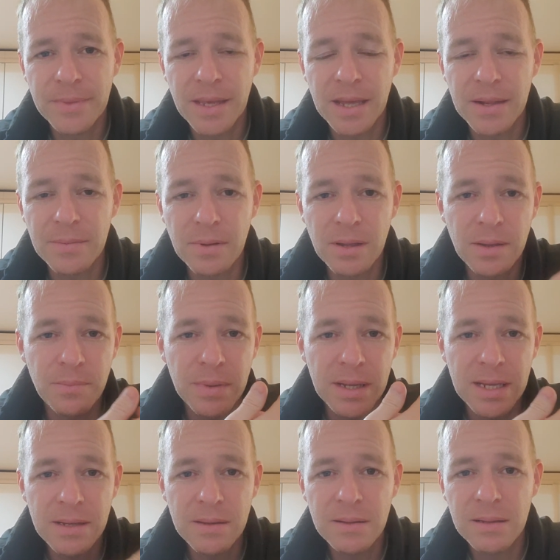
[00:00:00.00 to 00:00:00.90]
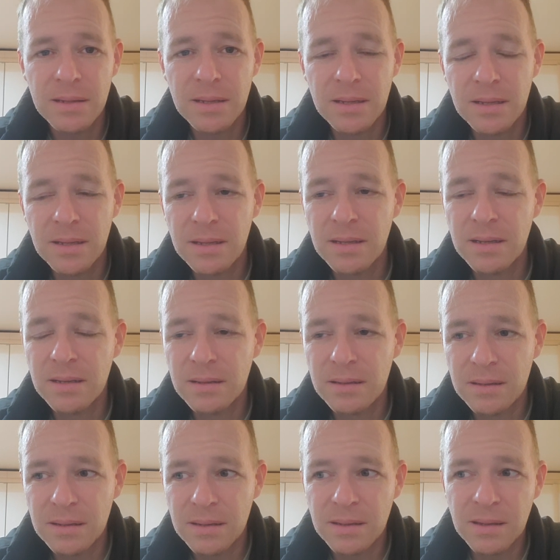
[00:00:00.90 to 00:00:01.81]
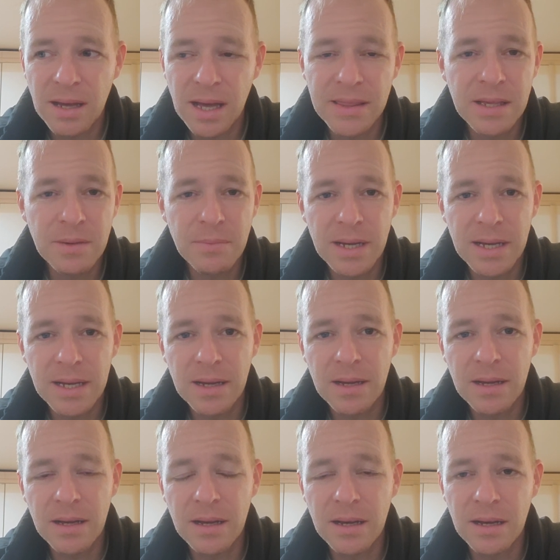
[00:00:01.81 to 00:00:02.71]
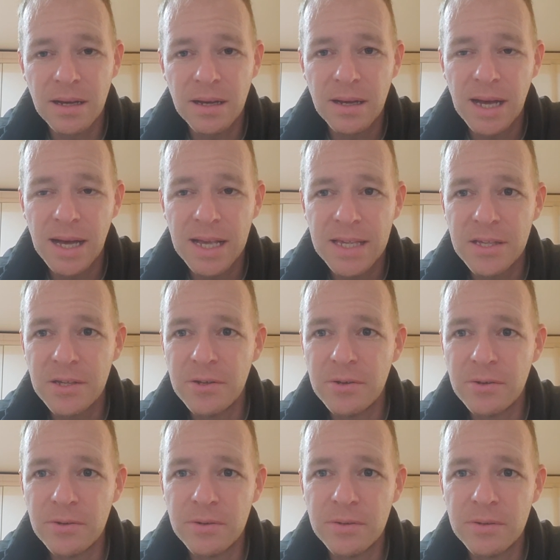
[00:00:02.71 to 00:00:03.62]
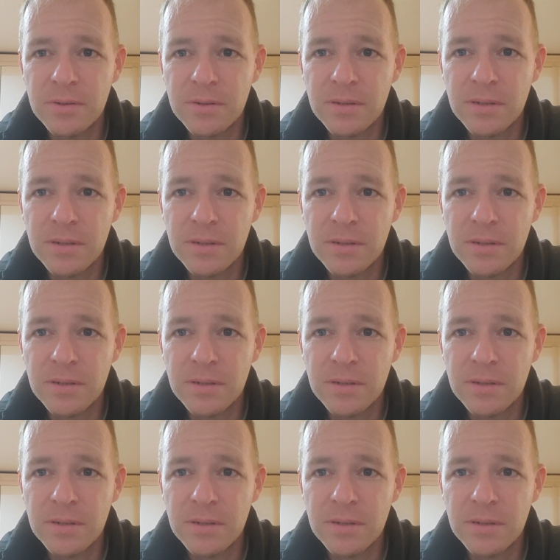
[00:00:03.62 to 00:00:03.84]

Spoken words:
and me, I think my IQ,